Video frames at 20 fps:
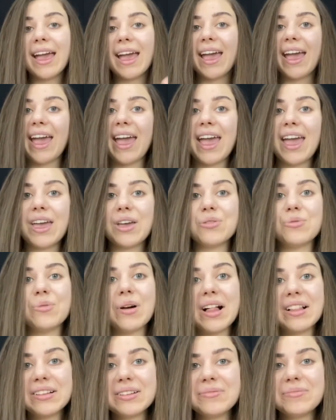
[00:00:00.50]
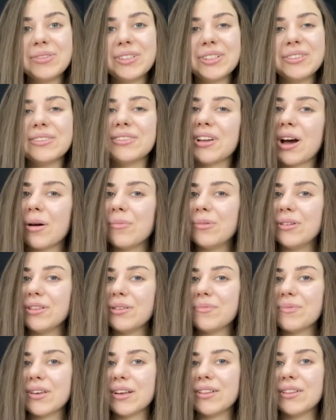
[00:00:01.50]
Hey, welcome to
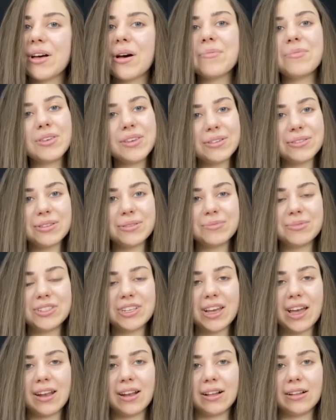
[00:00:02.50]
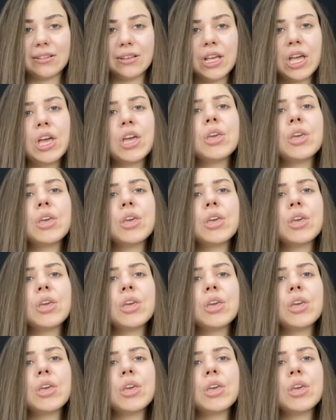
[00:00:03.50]
WPGlob YouTube channel.